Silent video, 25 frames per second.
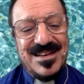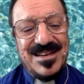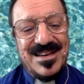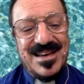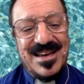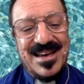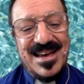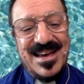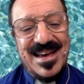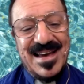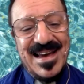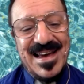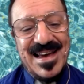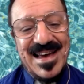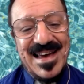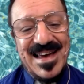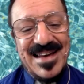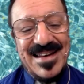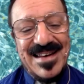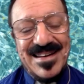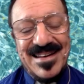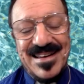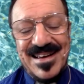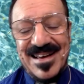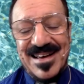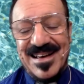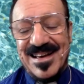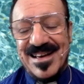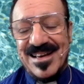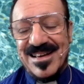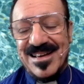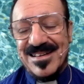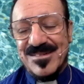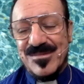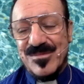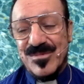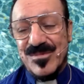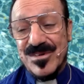And
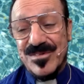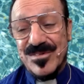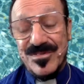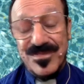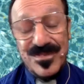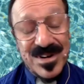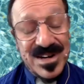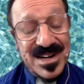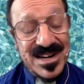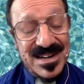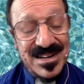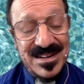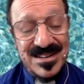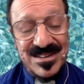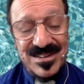we're free